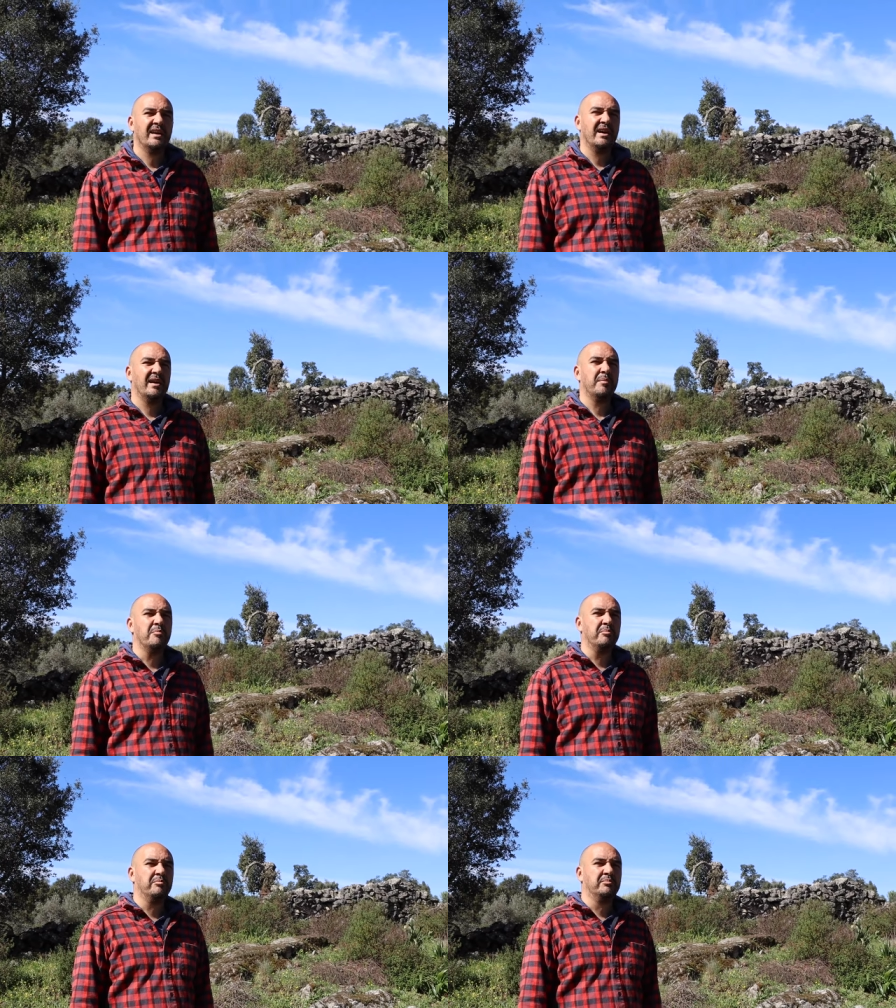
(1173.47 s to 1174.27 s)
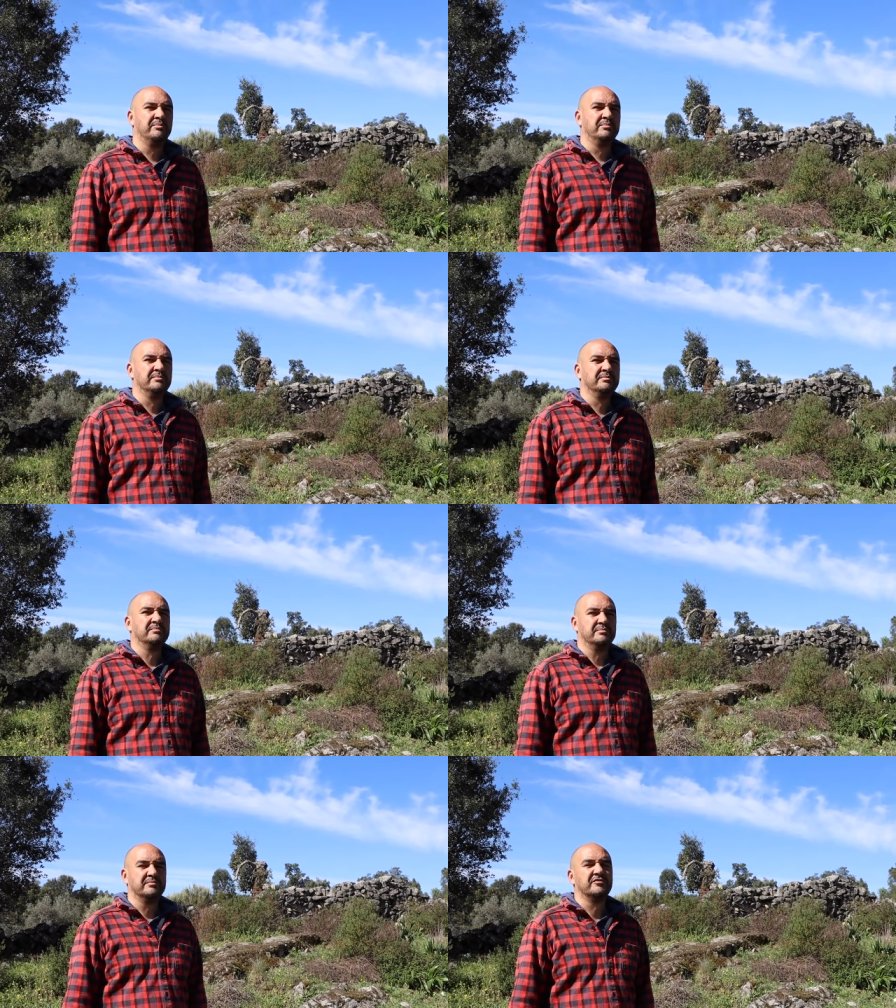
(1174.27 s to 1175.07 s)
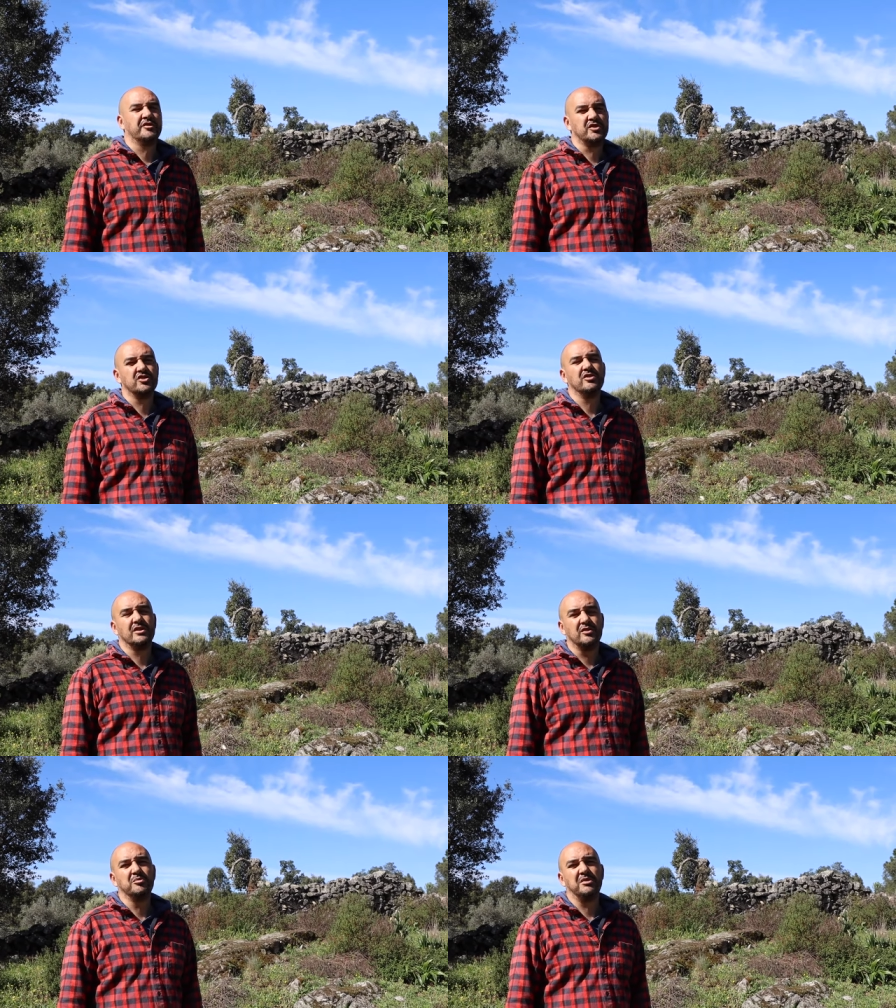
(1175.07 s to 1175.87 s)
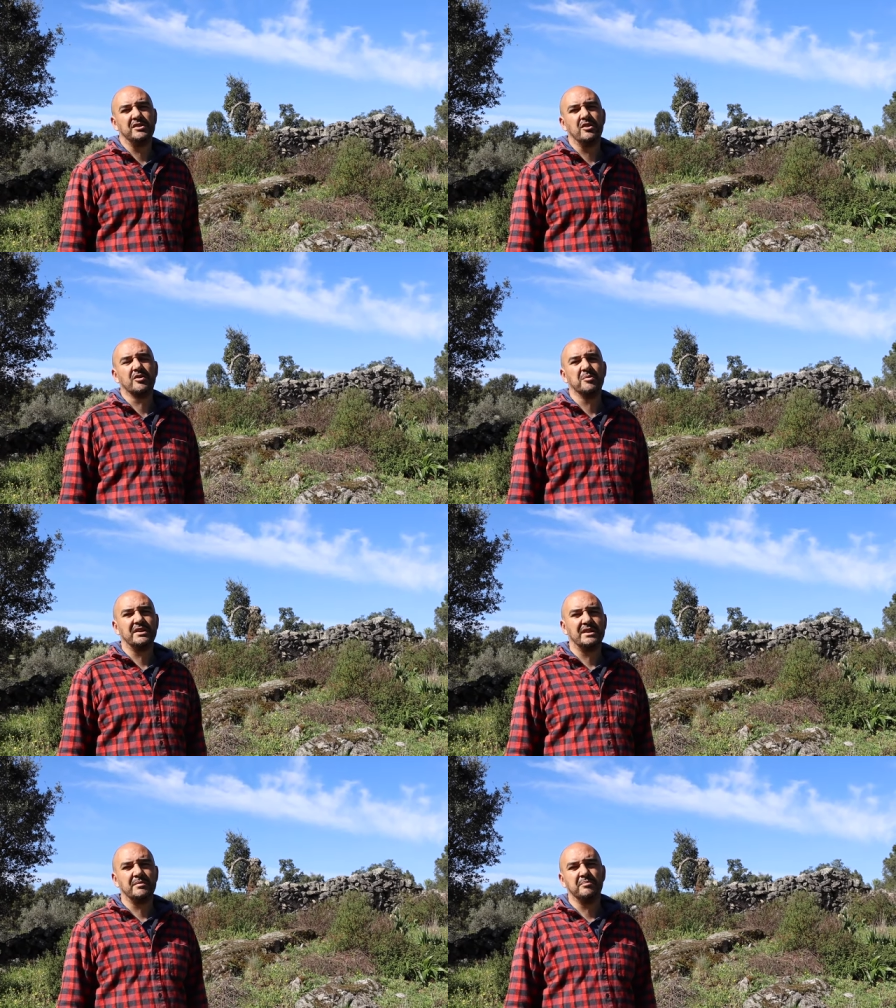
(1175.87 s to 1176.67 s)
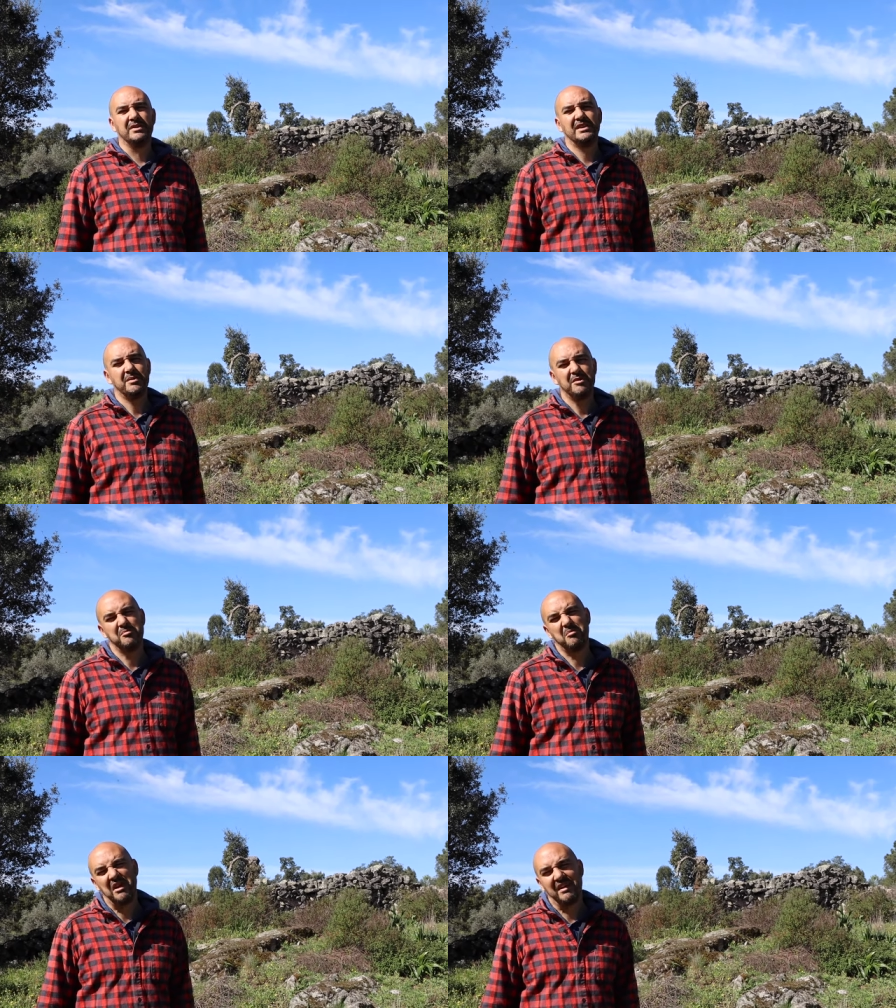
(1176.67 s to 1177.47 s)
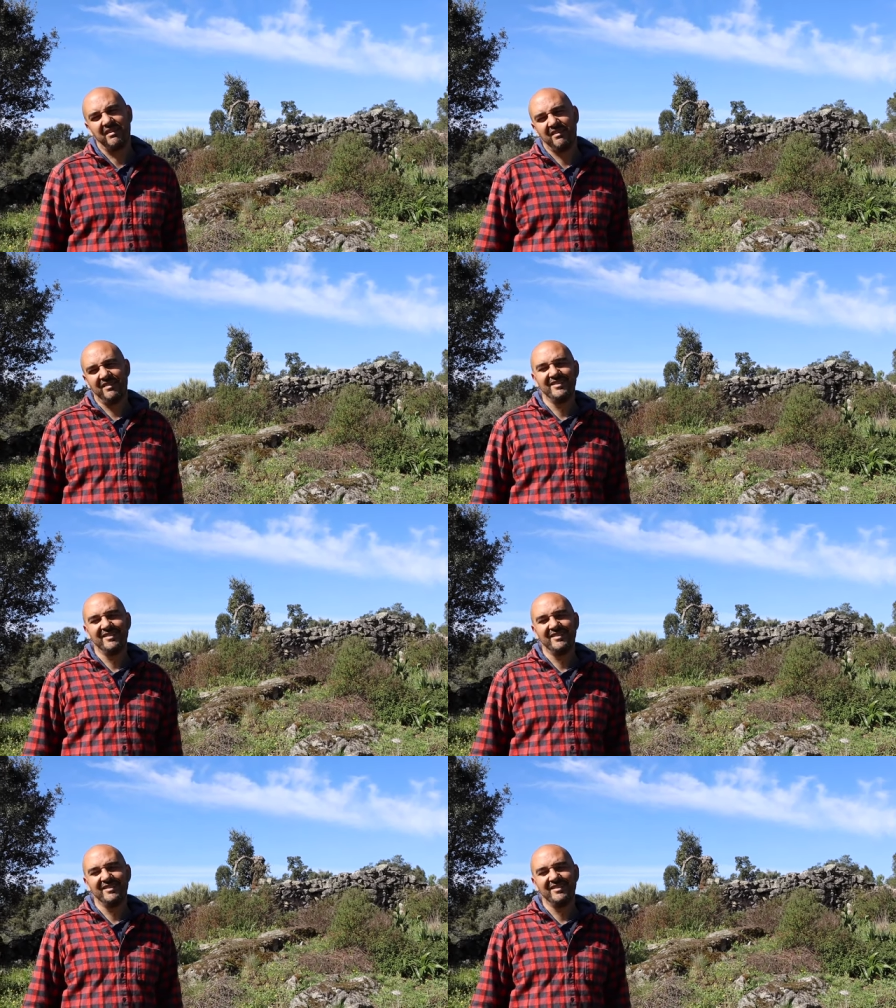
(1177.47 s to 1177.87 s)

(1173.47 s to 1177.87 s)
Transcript: Um, for sure it could be documented a little bit better